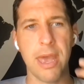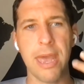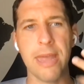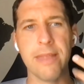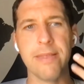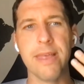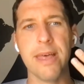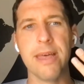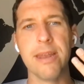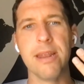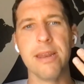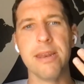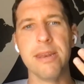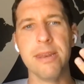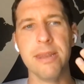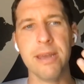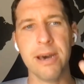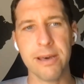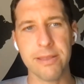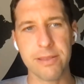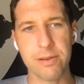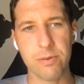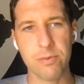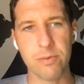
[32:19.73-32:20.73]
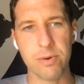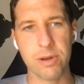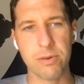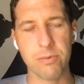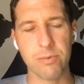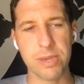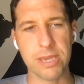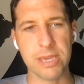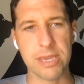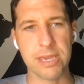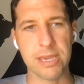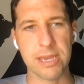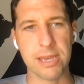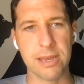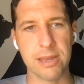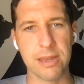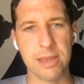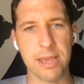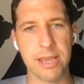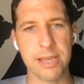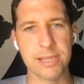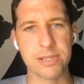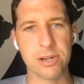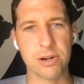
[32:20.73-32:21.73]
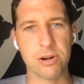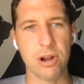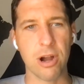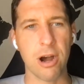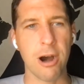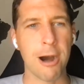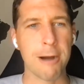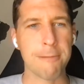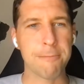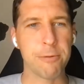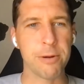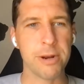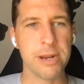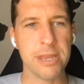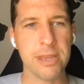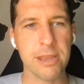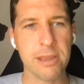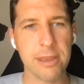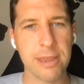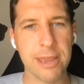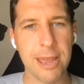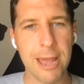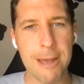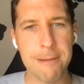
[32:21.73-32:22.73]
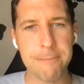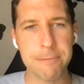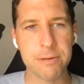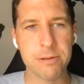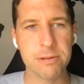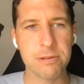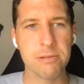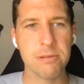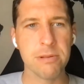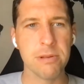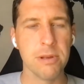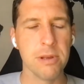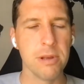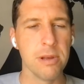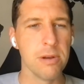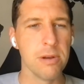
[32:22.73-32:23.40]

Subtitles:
And then another one we get is our operating capital.